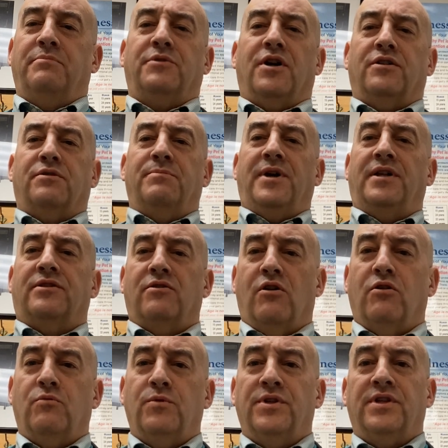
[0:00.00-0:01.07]
Dr. Matt
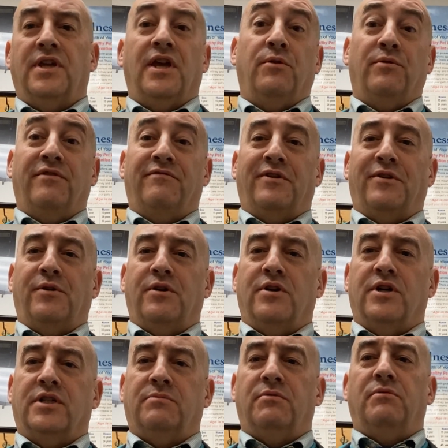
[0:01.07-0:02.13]
Dahlquist, Gateway Veterinary
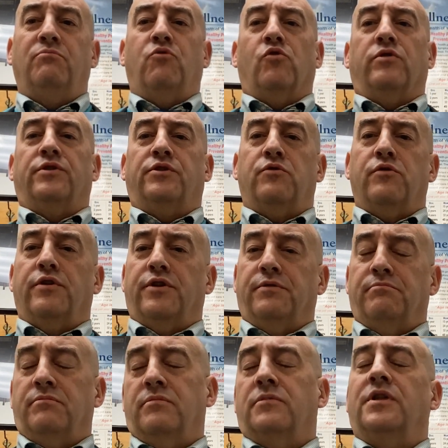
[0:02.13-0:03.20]
Hospital, Portland, Oregon.